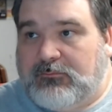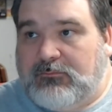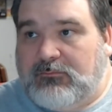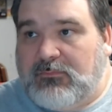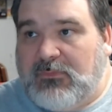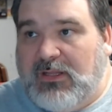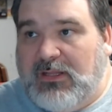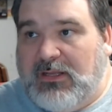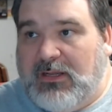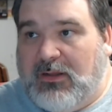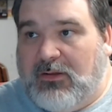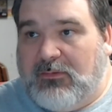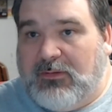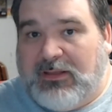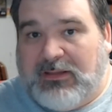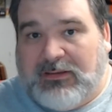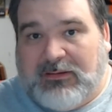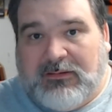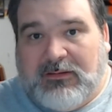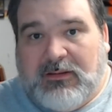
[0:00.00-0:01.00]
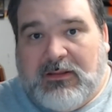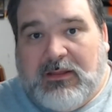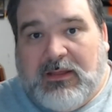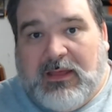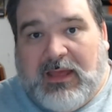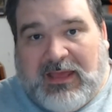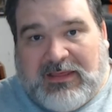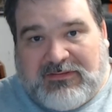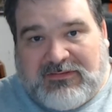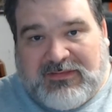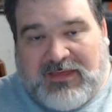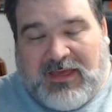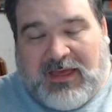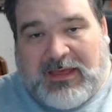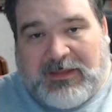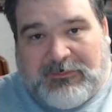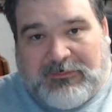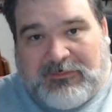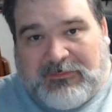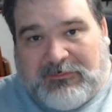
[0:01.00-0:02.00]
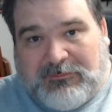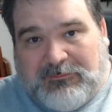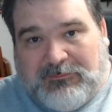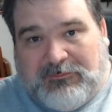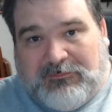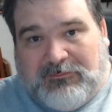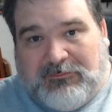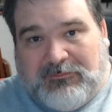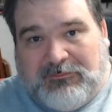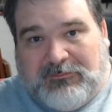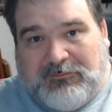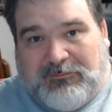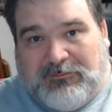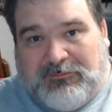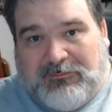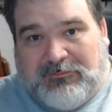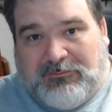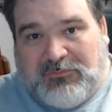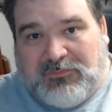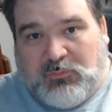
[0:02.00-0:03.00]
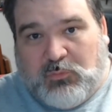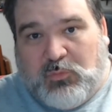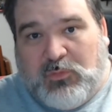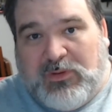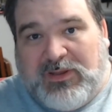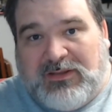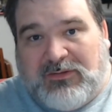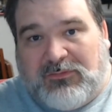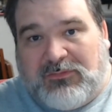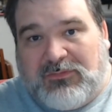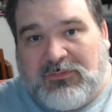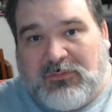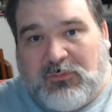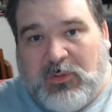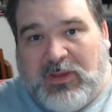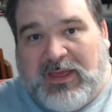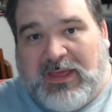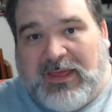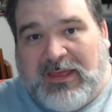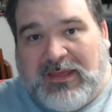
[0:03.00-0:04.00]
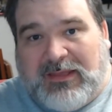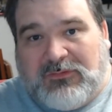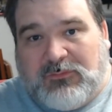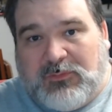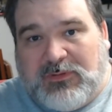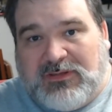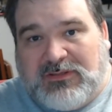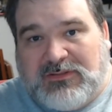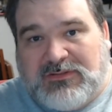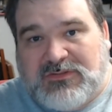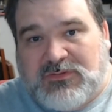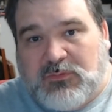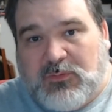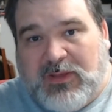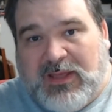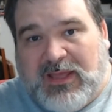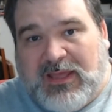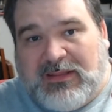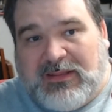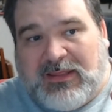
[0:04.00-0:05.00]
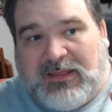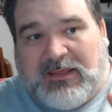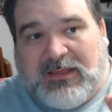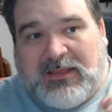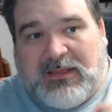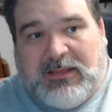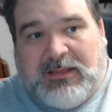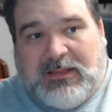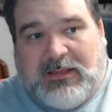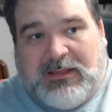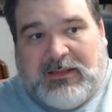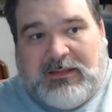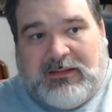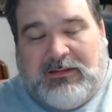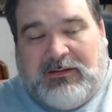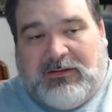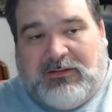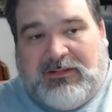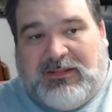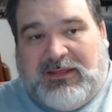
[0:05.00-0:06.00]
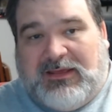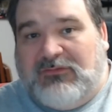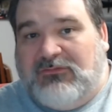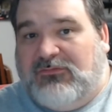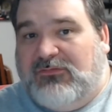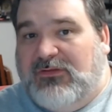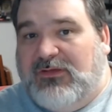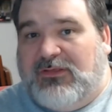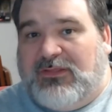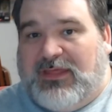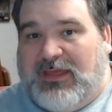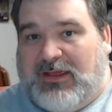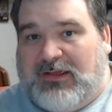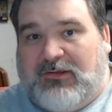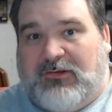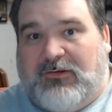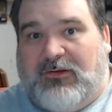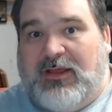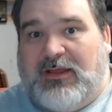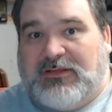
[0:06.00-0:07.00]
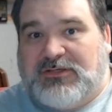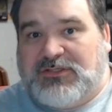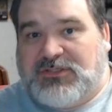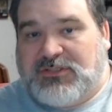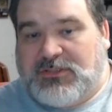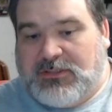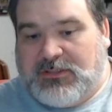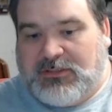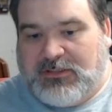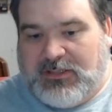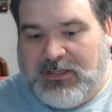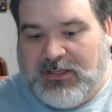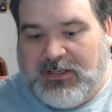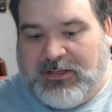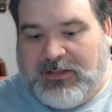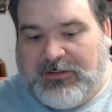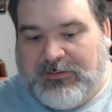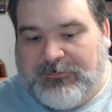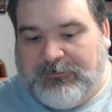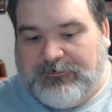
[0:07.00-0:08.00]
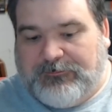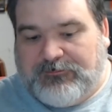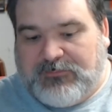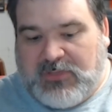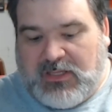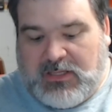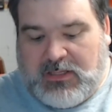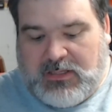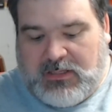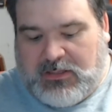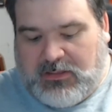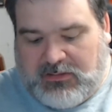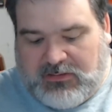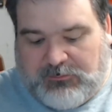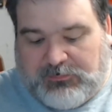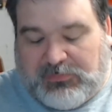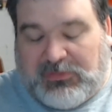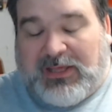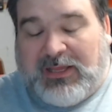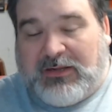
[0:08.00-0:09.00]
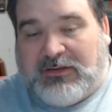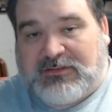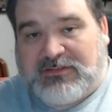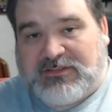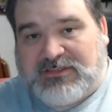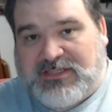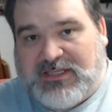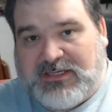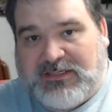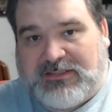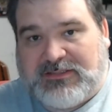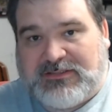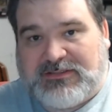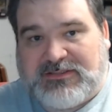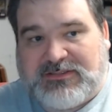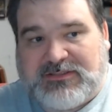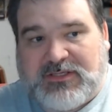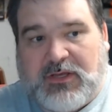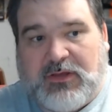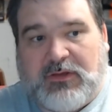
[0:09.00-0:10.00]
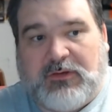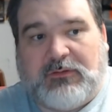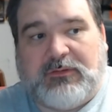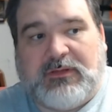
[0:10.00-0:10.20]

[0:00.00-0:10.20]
and as time dwindles away, they they can feel that crunch. The players, that is. So